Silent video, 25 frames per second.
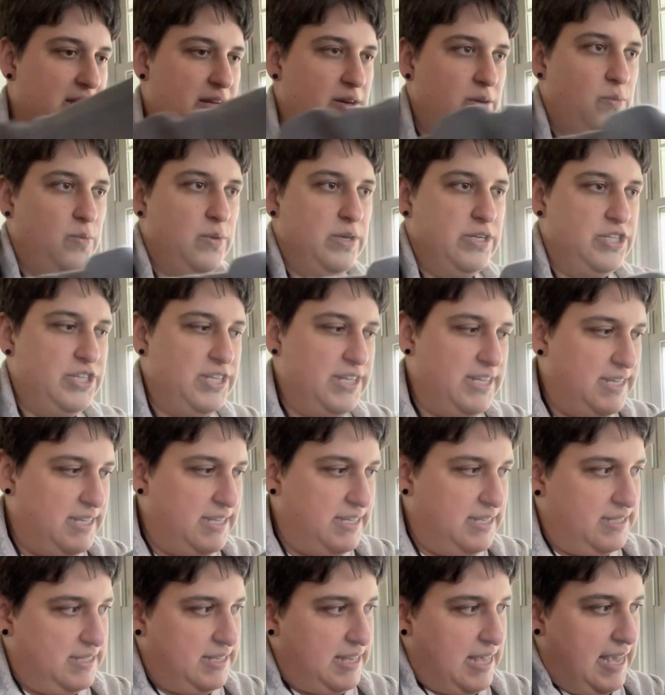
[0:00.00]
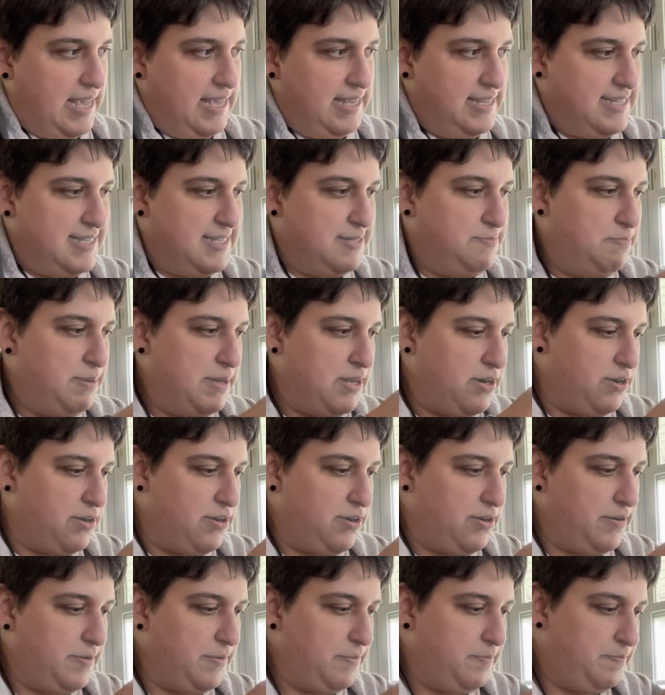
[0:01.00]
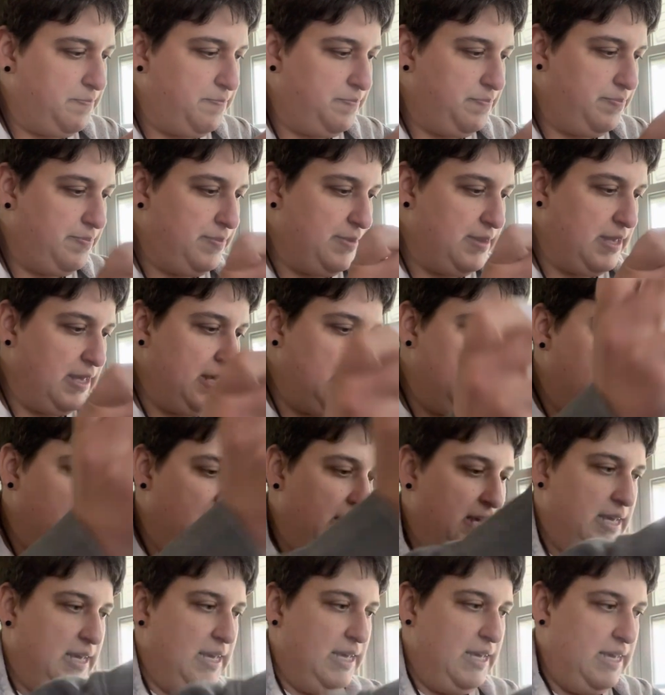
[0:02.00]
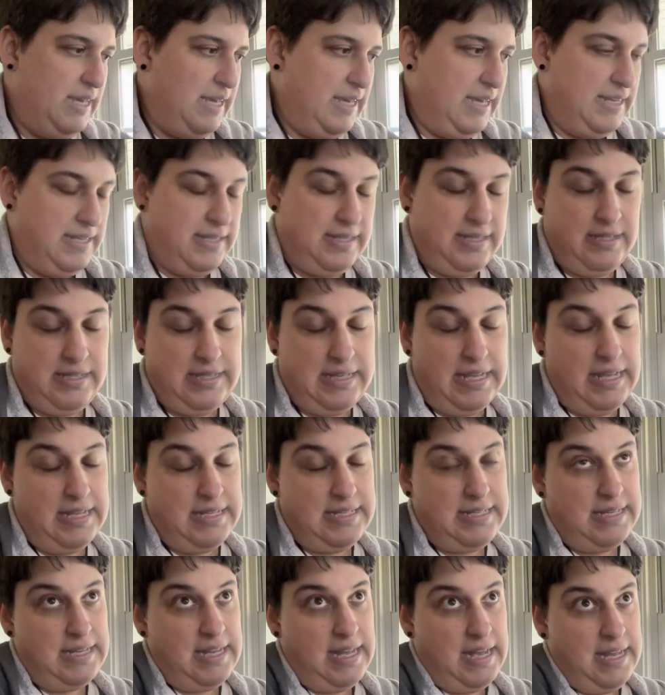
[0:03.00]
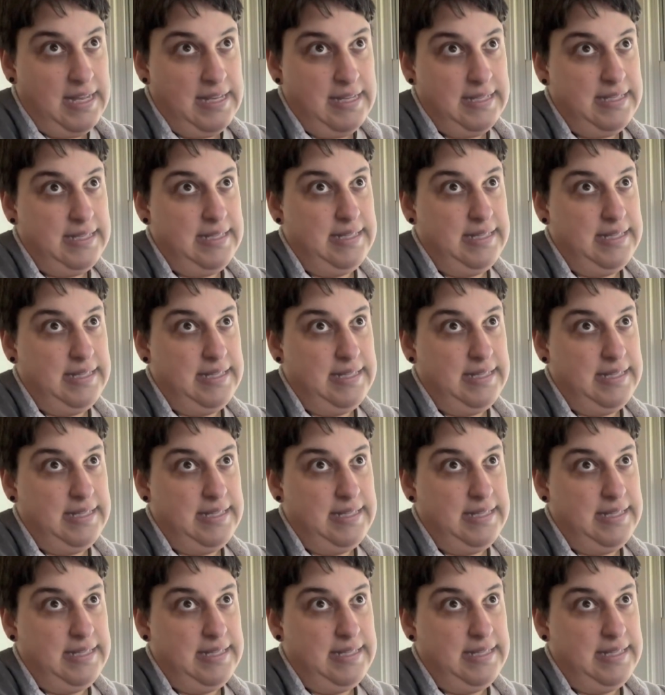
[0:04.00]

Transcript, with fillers: which is a spinner it it's not,